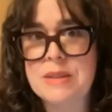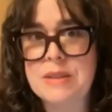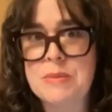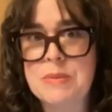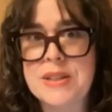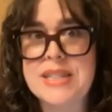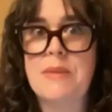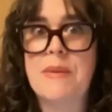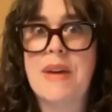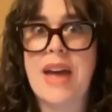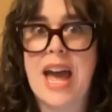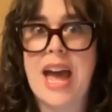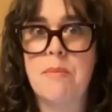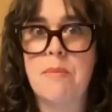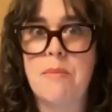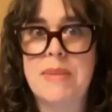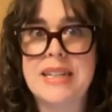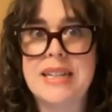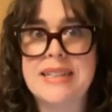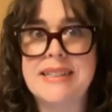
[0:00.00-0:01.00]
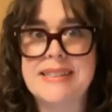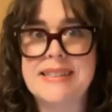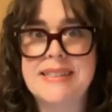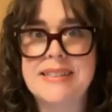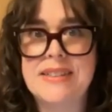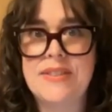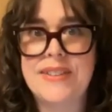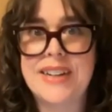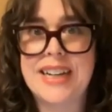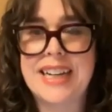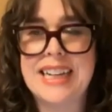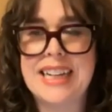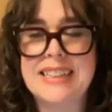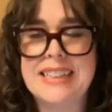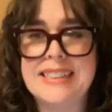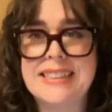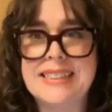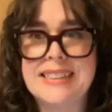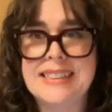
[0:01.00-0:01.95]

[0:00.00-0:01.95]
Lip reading: and we'll see what happens, right?